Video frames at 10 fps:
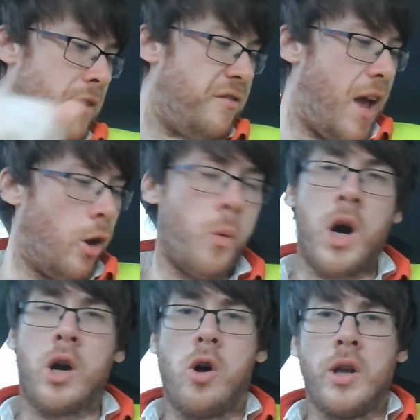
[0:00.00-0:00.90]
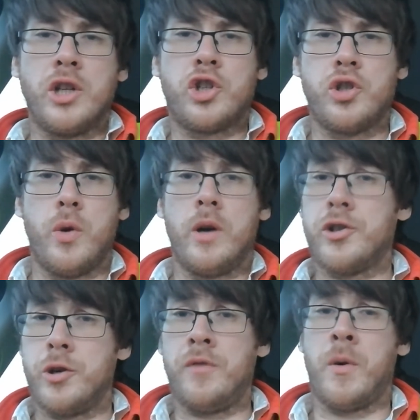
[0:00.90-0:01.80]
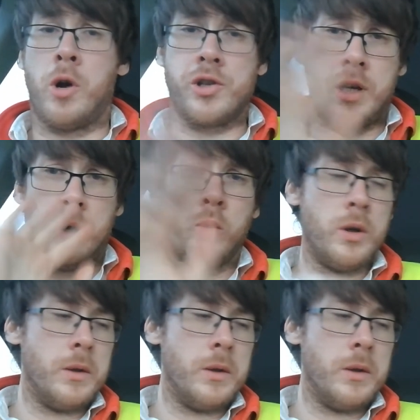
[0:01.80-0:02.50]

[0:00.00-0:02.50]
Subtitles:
fellow work colleague, Stuart, if you're watching, hello.